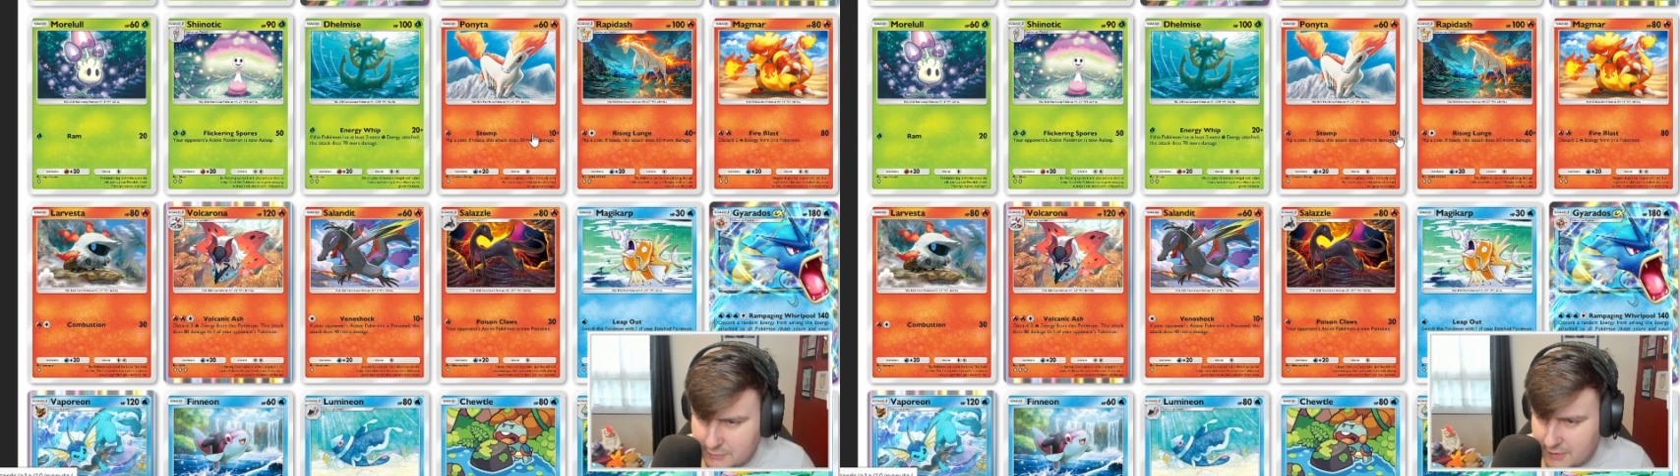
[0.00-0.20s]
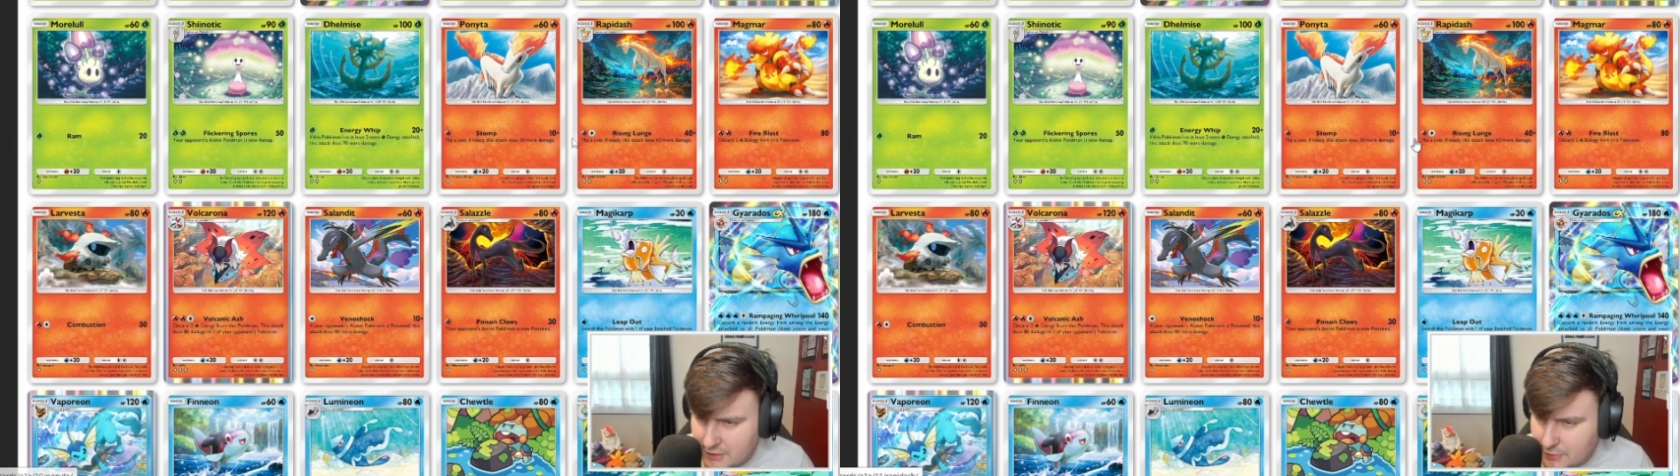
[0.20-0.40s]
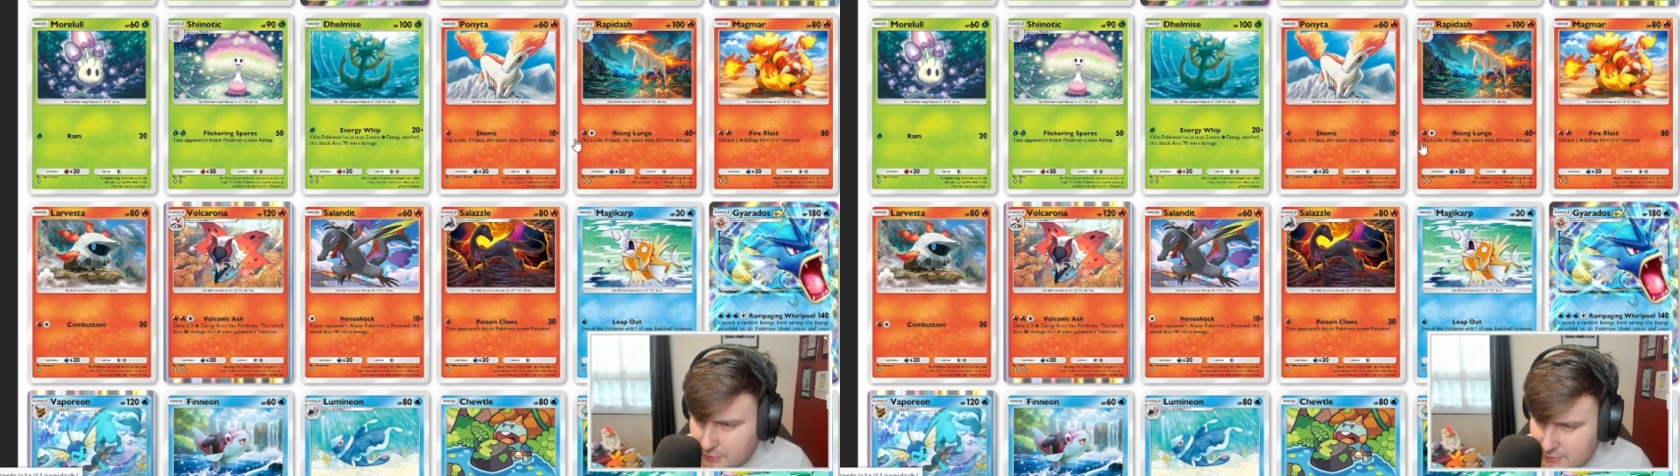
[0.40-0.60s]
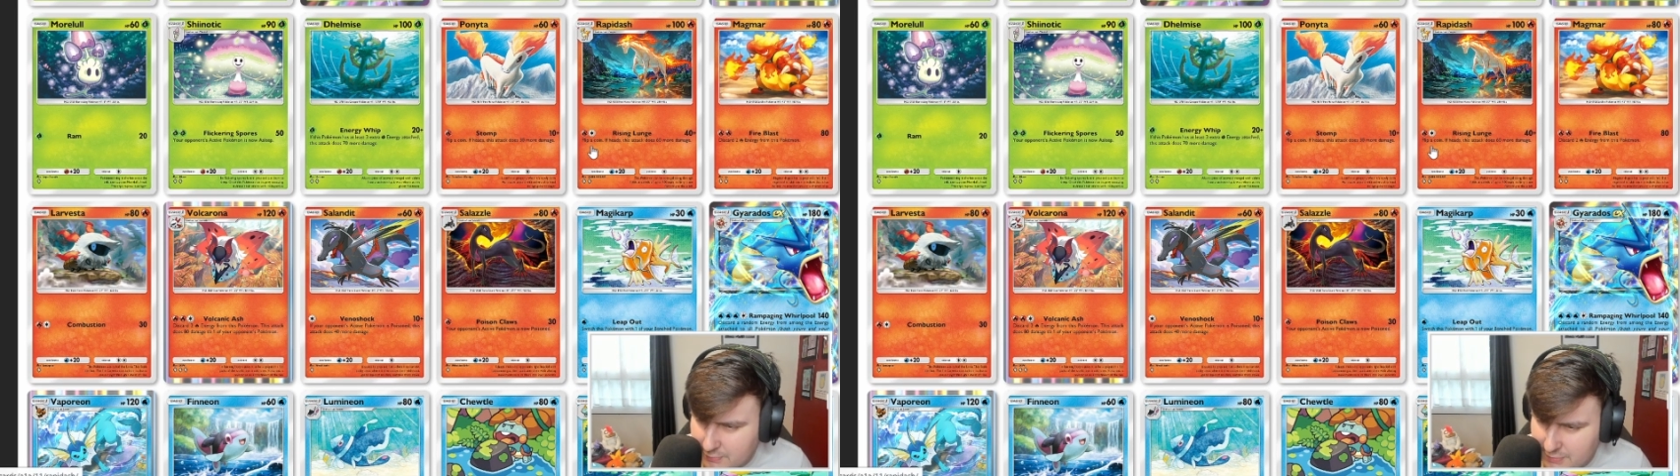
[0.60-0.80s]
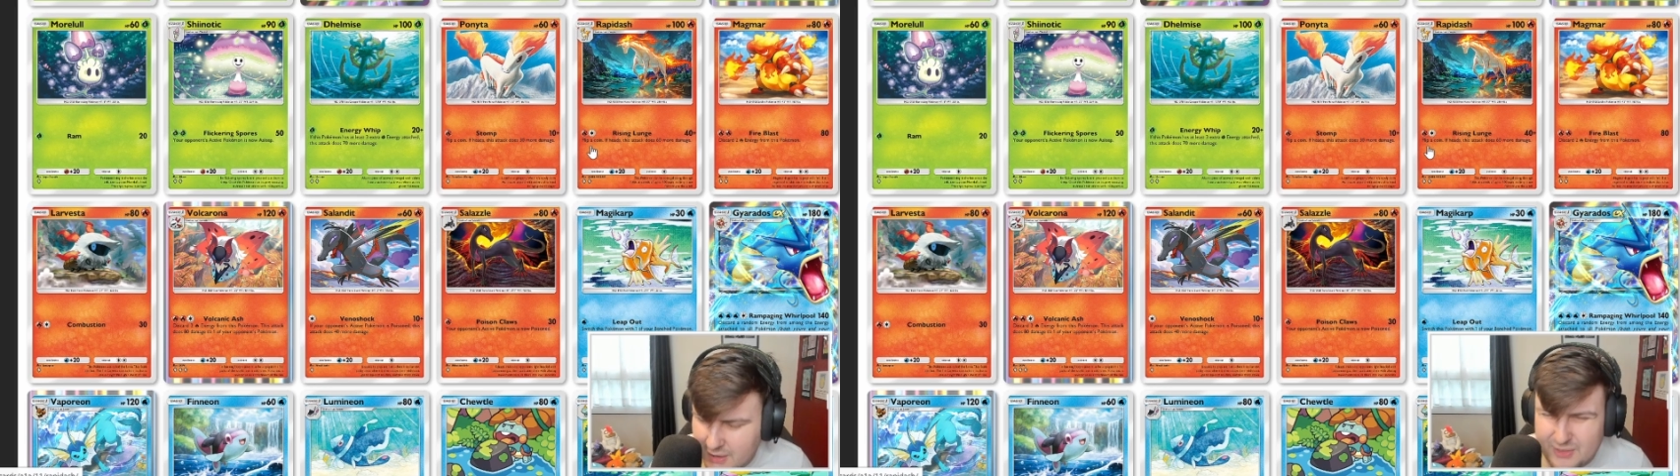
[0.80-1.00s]
a very coin
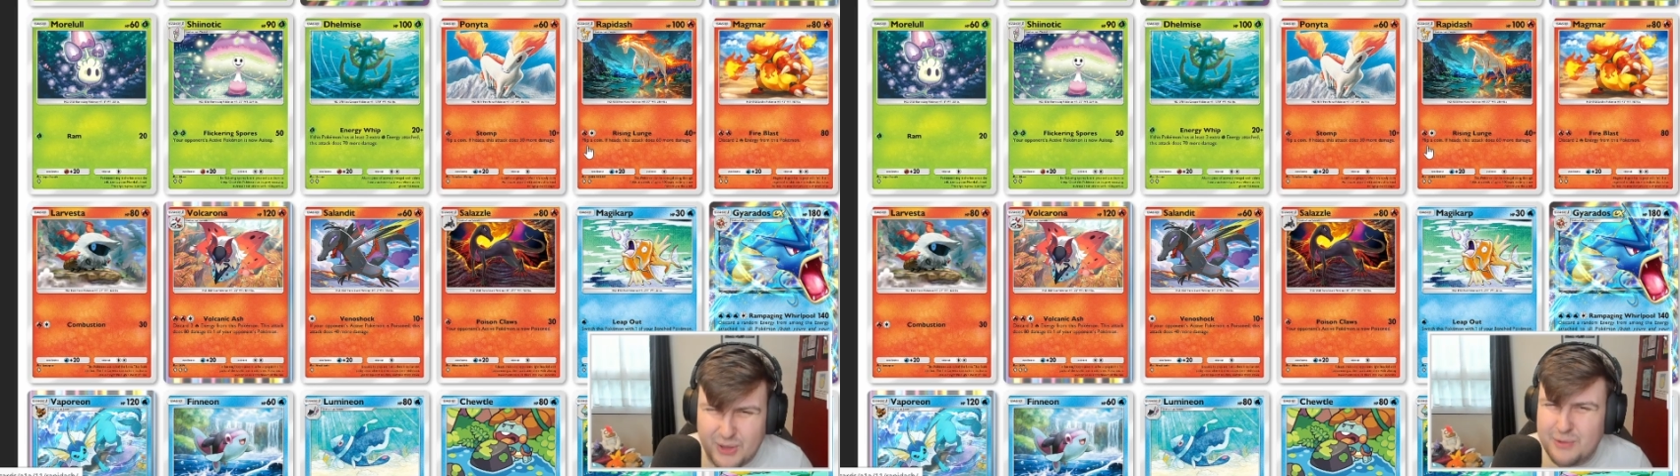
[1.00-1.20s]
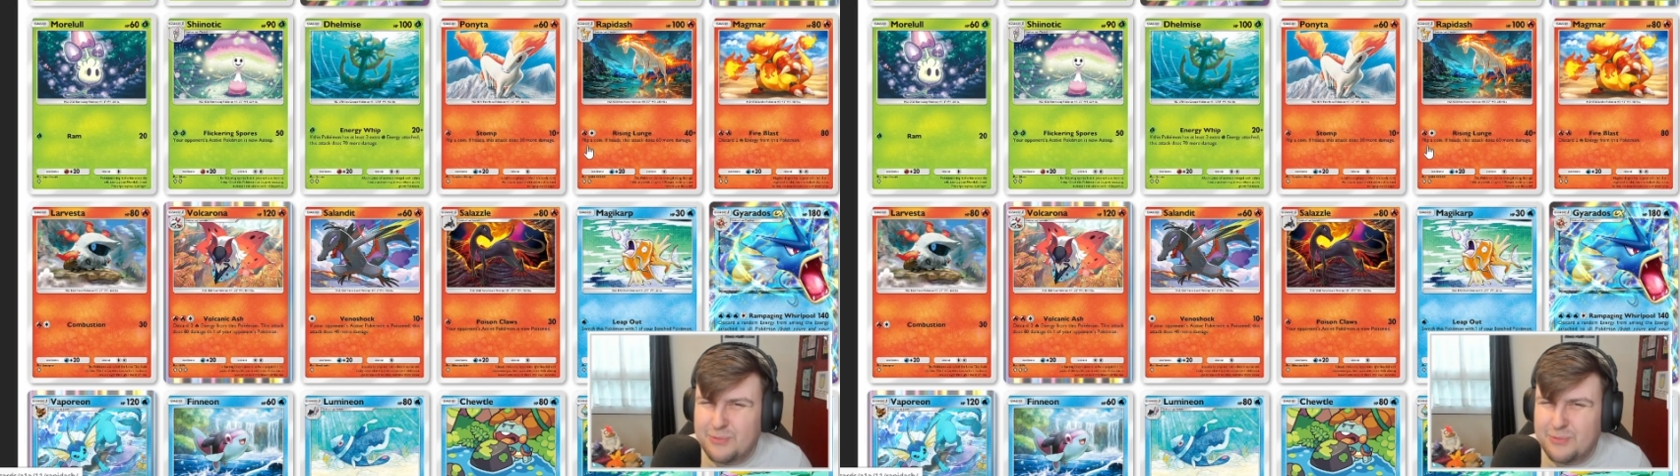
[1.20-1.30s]
flip. I don't